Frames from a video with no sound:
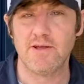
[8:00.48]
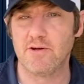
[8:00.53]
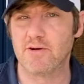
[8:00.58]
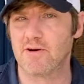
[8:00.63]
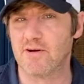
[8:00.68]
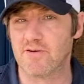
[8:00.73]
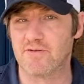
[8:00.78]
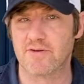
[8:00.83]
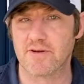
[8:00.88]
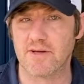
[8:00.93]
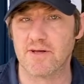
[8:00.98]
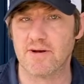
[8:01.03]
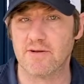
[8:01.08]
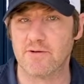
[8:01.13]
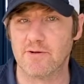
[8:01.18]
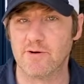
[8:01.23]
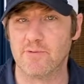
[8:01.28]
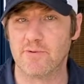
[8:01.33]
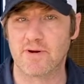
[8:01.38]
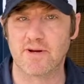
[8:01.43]
can also get a
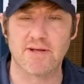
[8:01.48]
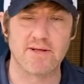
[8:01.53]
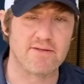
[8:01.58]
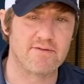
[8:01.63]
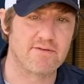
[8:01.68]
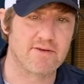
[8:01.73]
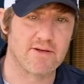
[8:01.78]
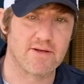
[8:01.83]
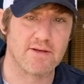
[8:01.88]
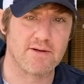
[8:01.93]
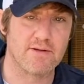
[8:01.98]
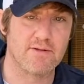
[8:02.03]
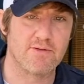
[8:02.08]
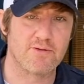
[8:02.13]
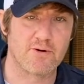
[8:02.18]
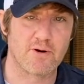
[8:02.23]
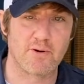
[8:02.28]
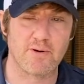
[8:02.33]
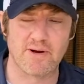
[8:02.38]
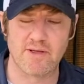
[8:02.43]
lubricant to
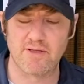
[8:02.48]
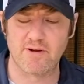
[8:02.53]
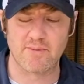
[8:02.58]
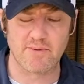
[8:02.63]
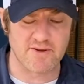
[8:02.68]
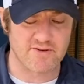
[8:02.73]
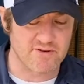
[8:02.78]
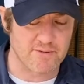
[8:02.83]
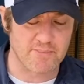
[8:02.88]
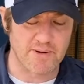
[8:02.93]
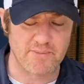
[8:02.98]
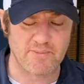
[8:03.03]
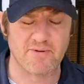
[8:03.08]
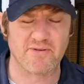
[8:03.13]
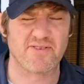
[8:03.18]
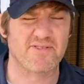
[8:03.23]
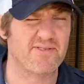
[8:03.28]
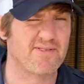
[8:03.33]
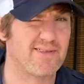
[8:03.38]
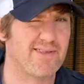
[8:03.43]
throw it in there, because some people
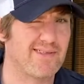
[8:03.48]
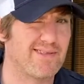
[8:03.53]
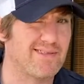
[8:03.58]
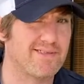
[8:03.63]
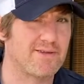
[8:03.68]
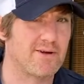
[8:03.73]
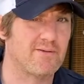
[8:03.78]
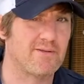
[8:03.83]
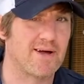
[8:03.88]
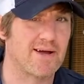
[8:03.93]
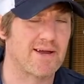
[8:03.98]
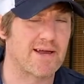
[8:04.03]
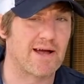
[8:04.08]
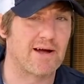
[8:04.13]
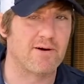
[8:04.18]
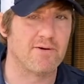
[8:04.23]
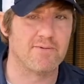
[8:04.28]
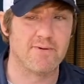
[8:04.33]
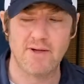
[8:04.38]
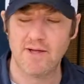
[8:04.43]
don't like
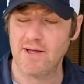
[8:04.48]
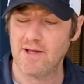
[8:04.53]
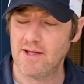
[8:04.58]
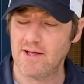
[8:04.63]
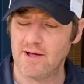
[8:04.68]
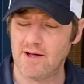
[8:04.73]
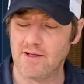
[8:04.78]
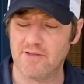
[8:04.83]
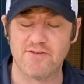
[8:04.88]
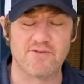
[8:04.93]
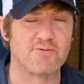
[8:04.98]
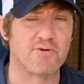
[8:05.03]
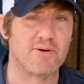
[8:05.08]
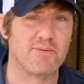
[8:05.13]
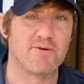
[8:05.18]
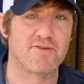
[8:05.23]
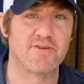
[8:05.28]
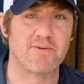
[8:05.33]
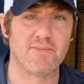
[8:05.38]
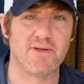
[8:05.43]
how this rubber
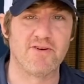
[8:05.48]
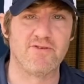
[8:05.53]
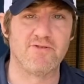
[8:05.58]
cement